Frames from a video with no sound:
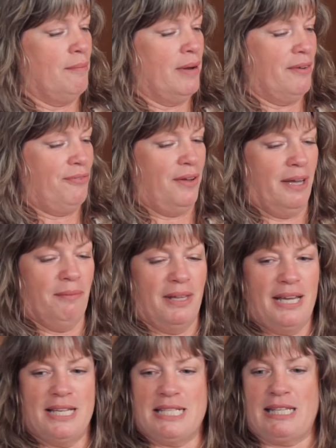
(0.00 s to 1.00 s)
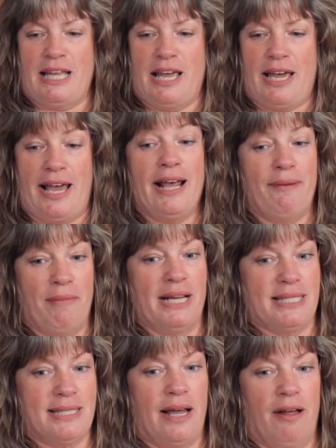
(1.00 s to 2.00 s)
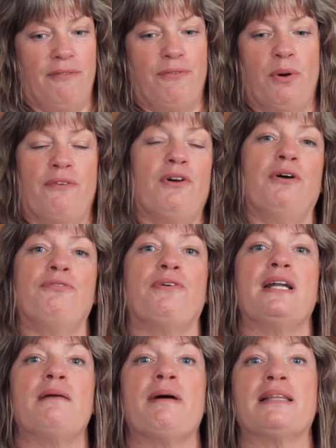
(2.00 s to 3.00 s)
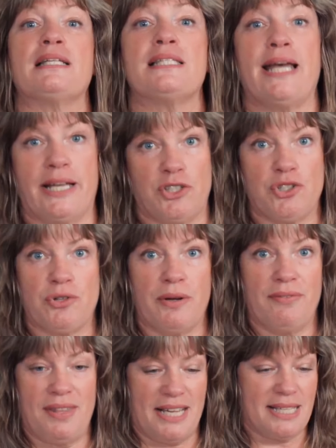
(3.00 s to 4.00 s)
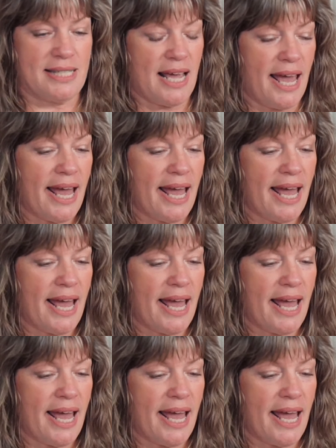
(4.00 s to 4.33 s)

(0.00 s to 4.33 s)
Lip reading: my family is and myself, we're real funny about the texture of things.